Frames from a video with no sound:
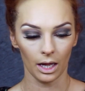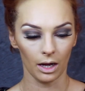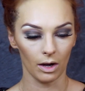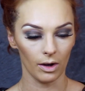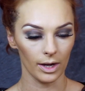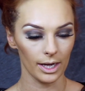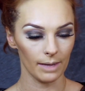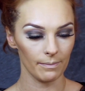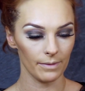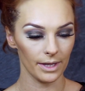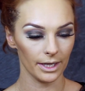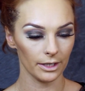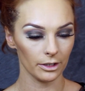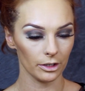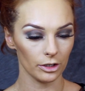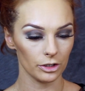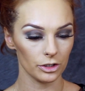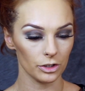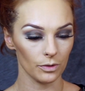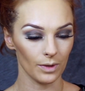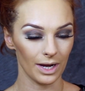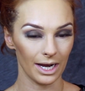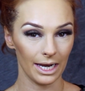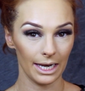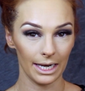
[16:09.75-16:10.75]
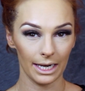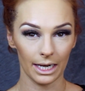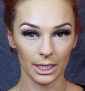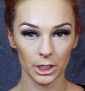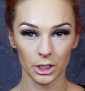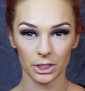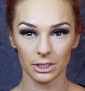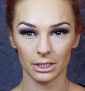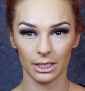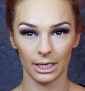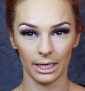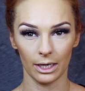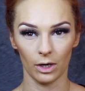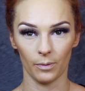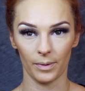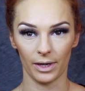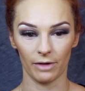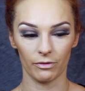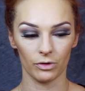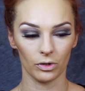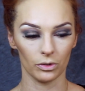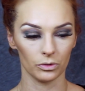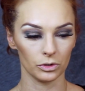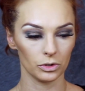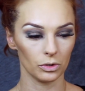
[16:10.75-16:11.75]
I am then going to do just a little
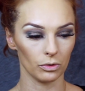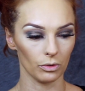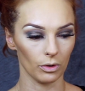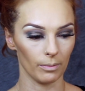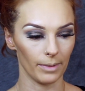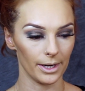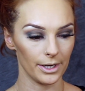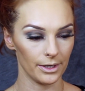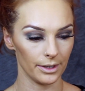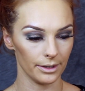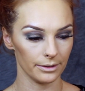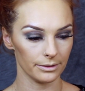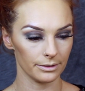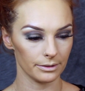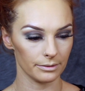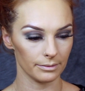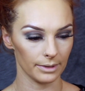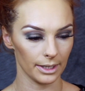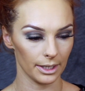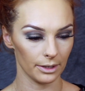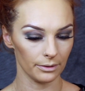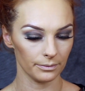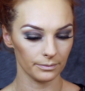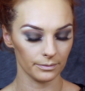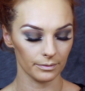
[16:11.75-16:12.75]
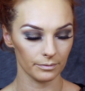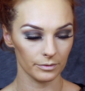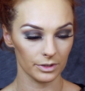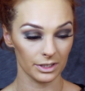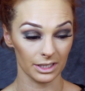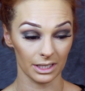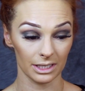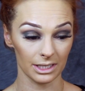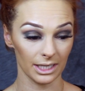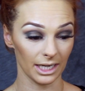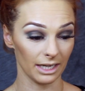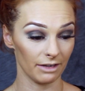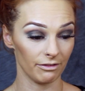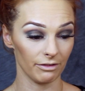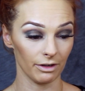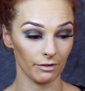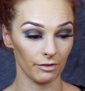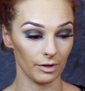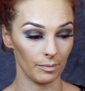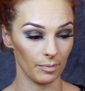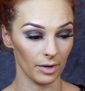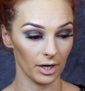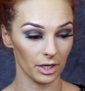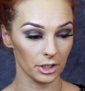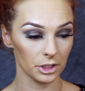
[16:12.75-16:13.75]
bit of contour on my nose as well. Just going to take a
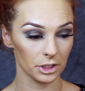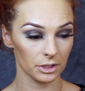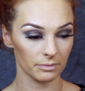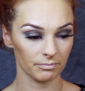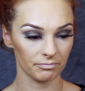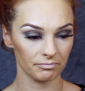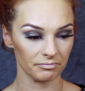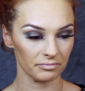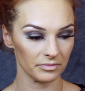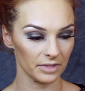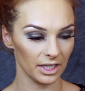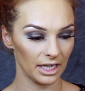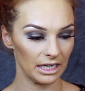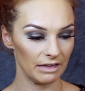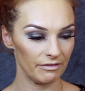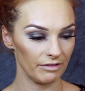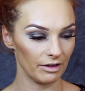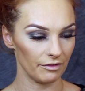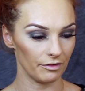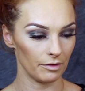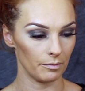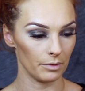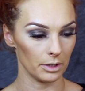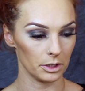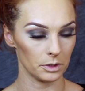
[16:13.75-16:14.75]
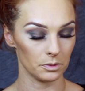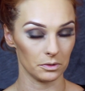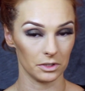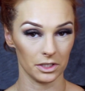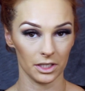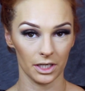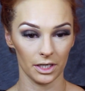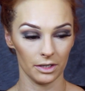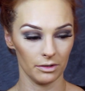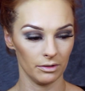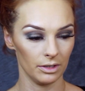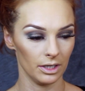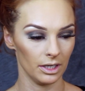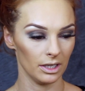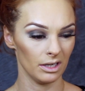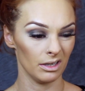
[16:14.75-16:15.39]
fluffy brush, any fluffy brush will do.